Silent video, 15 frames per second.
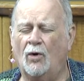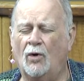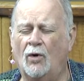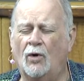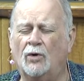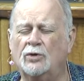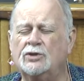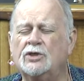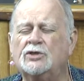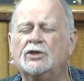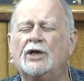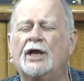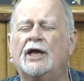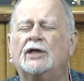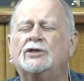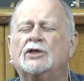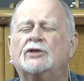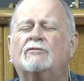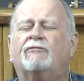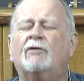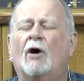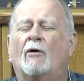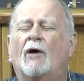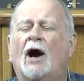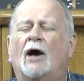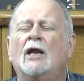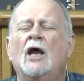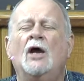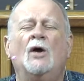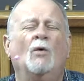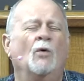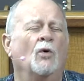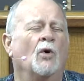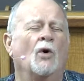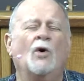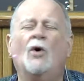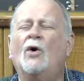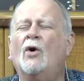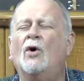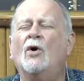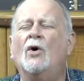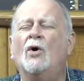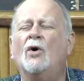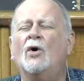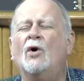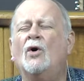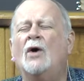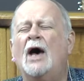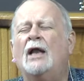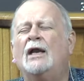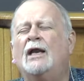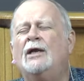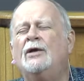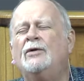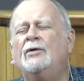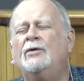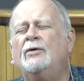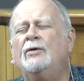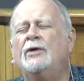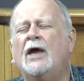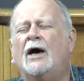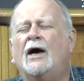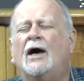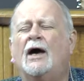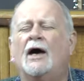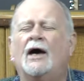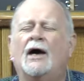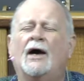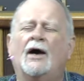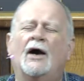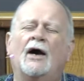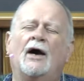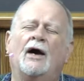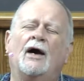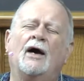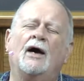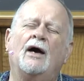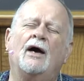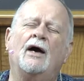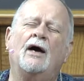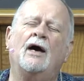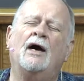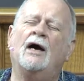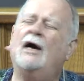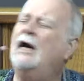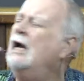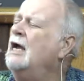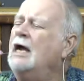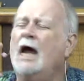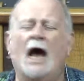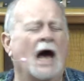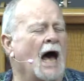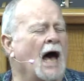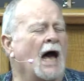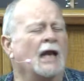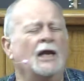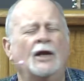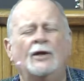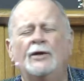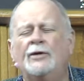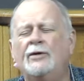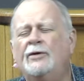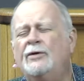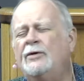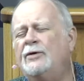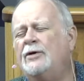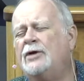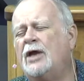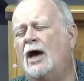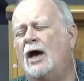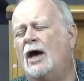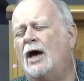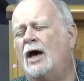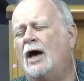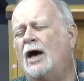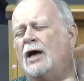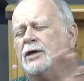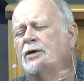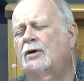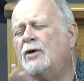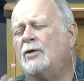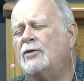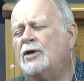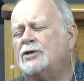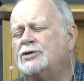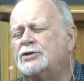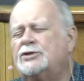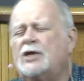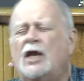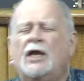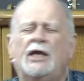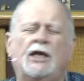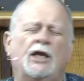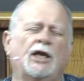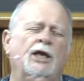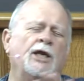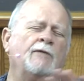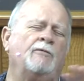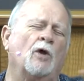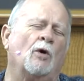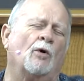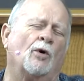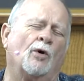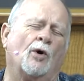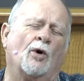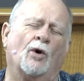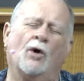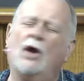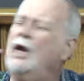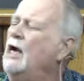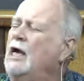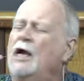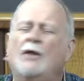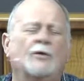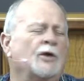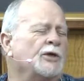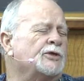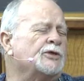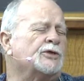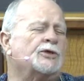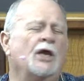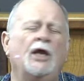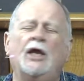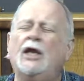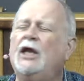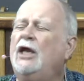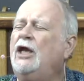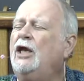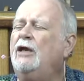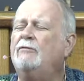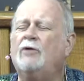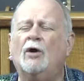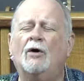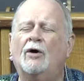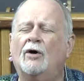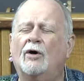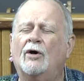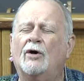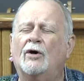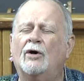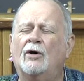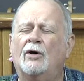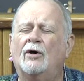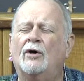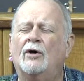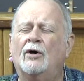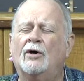soul. Oh, just let it just flow out. Oh, hallelujah. Hallelujah. You're the Savior, the Savior.